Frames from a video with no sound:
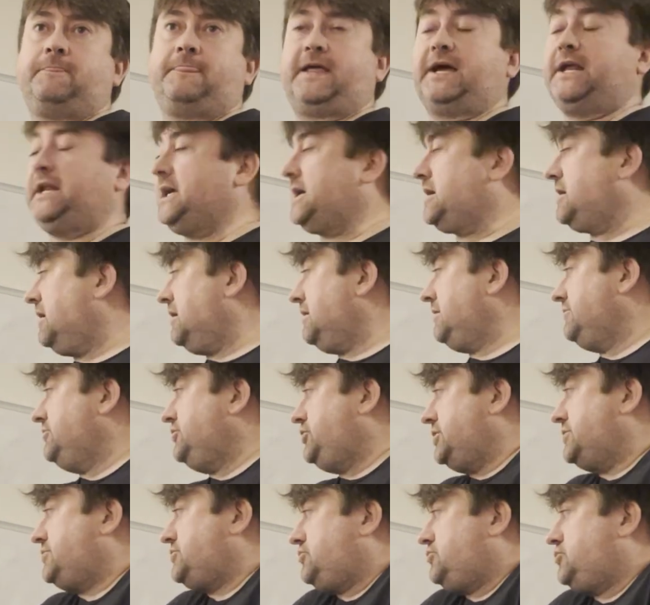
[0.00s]
And it can't
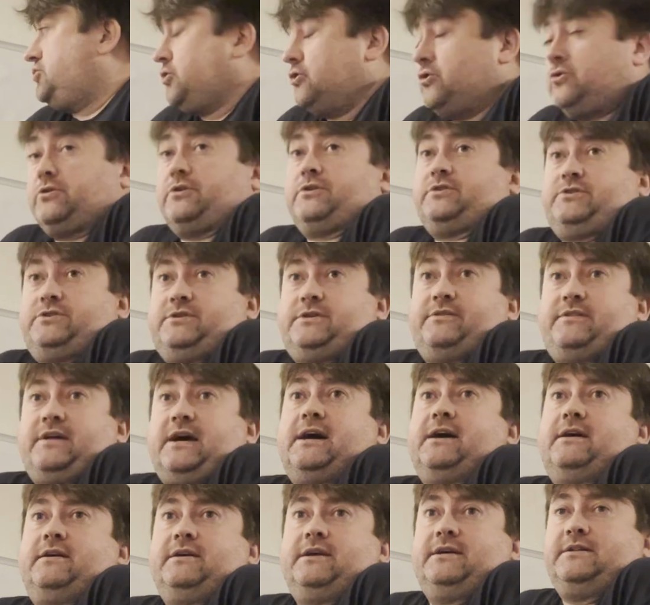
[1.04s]
just talk to
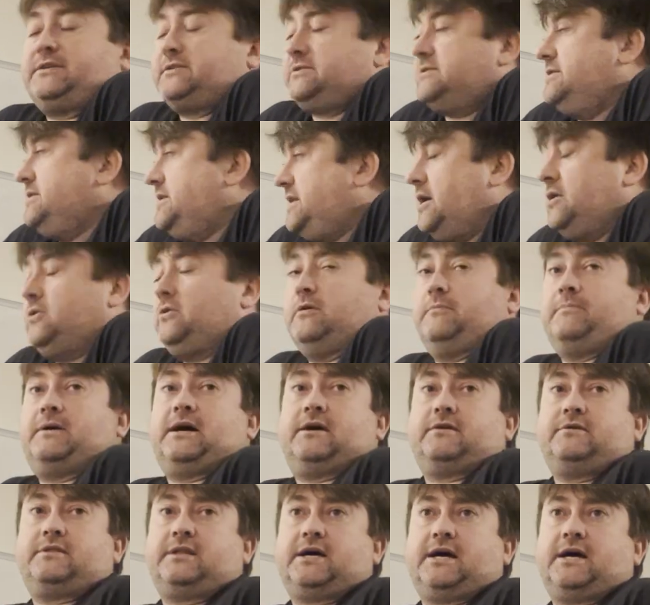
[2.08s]
that, it doesn't know
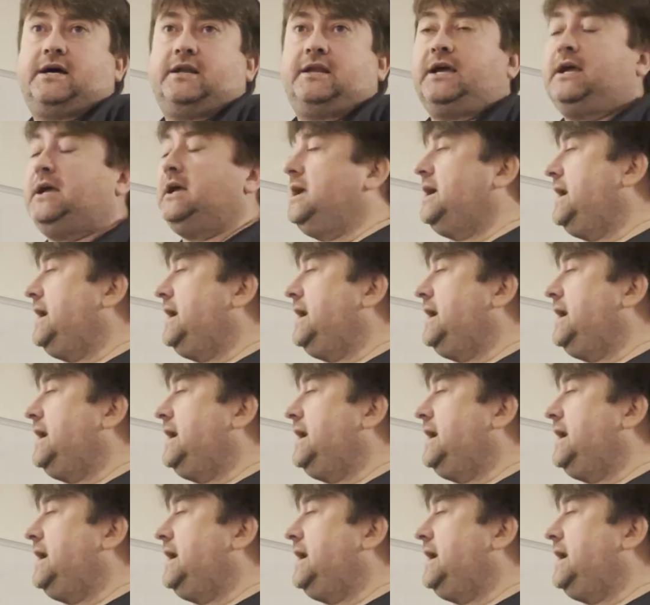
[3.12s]
about that,